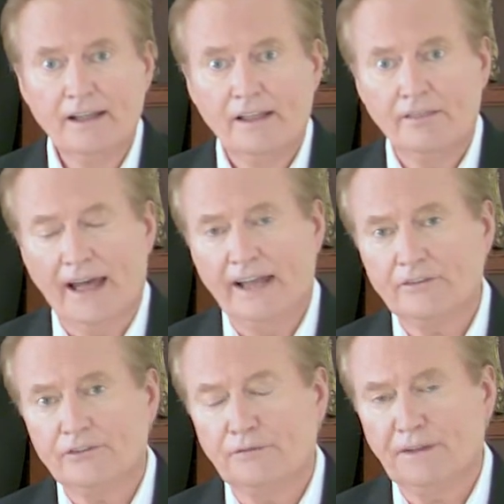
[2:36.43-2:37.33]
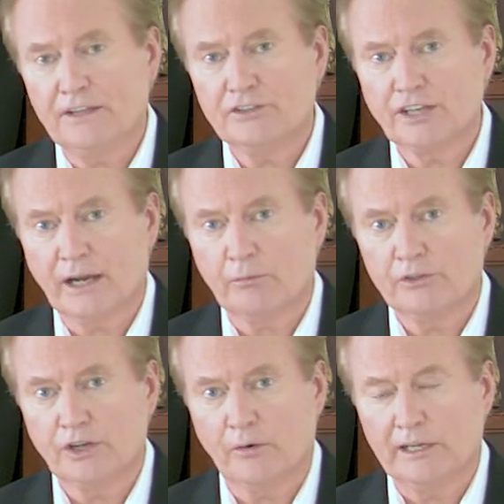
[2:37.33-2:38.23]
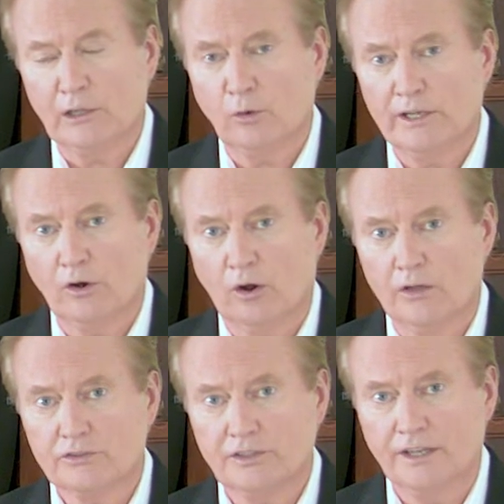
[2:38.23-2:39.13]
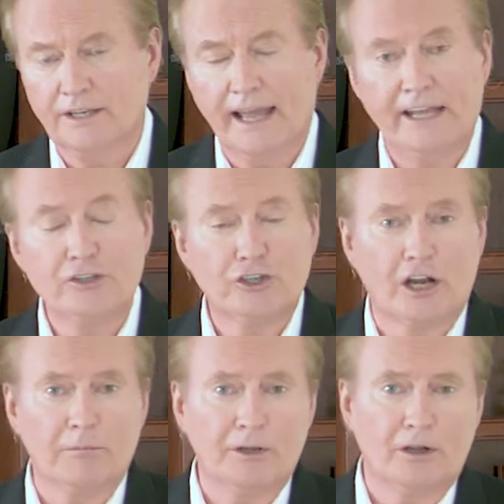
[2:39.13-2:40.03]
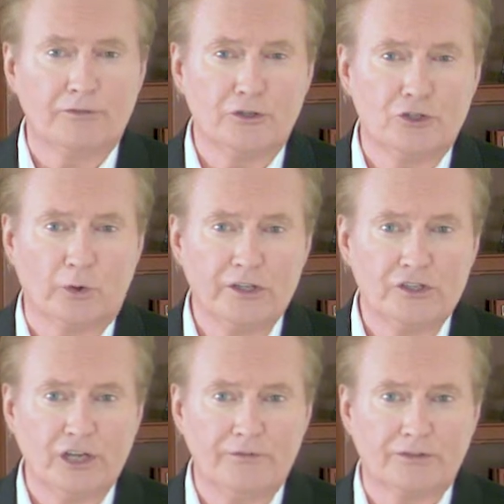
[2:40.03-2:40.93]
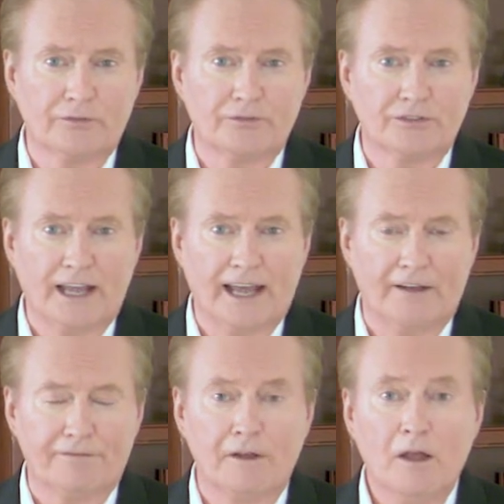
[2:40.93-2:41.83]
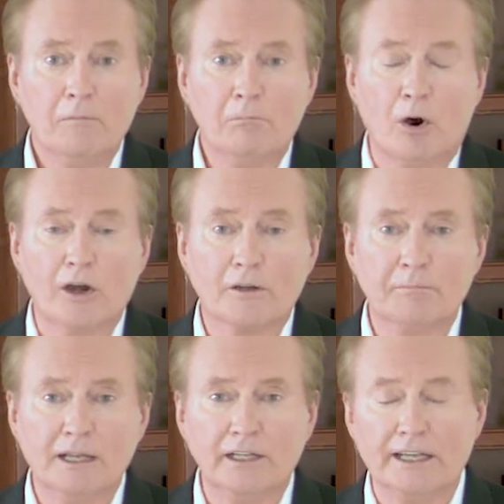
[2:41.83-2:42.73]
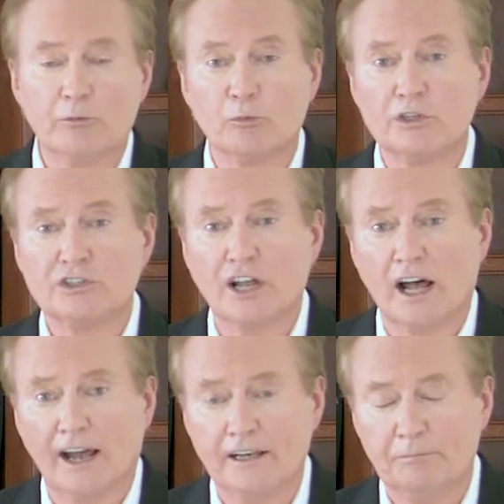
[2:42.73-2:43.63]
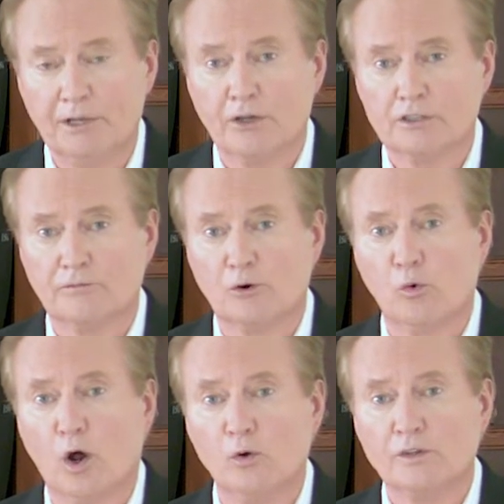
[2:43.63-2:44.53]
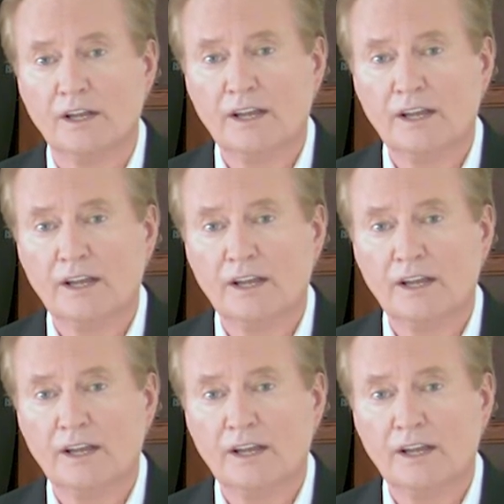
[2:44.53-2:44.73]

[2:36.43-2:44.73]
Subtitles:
that Defense Secretary Lloyd Austin and Chairman of the Joint Chiefs of Staff Mark Milley resign because of, quote,